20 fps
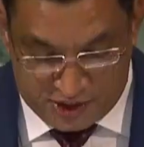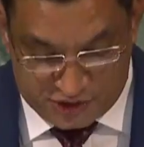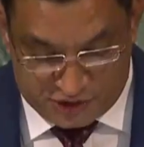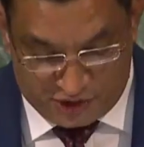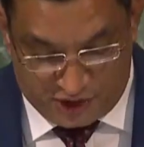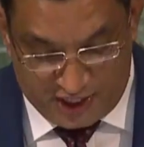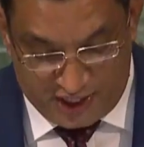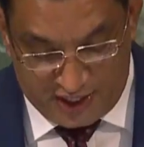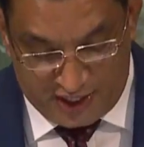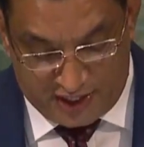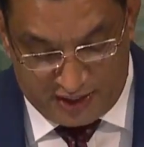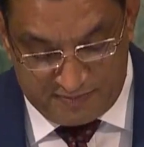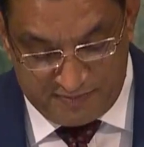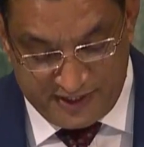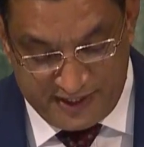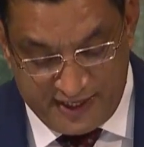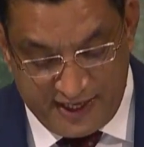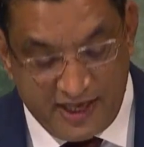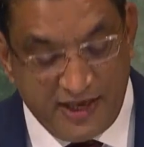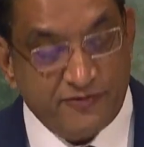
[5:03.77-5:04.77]
Sri Lanka
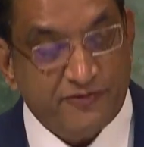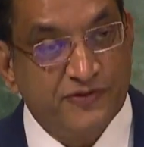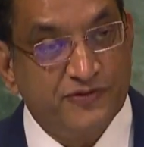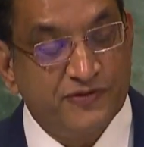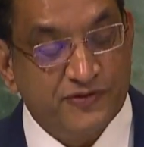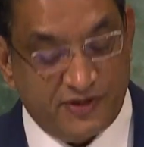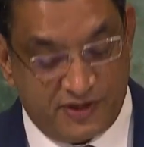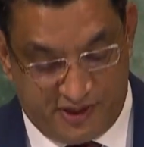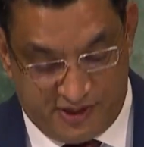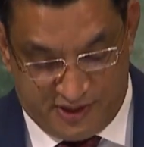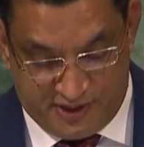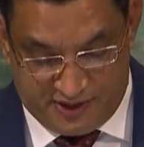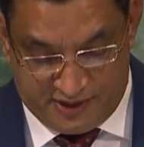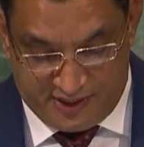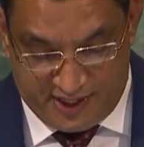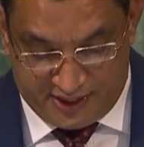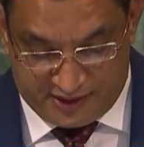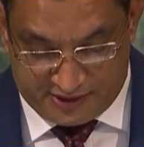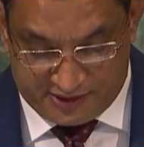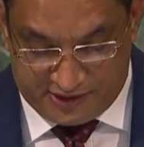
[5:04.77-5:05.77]
believes
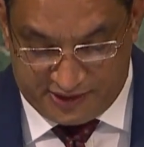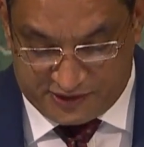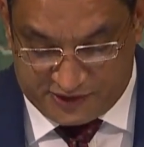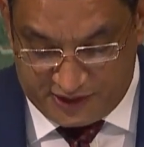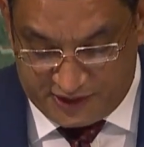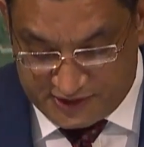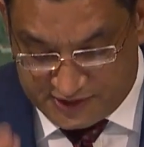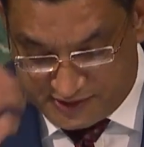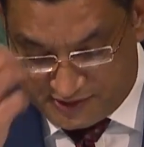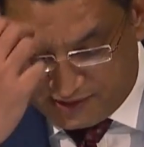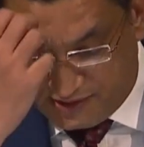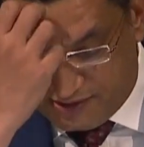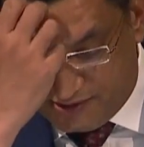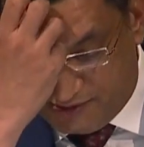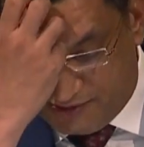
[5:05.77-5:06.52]
that this is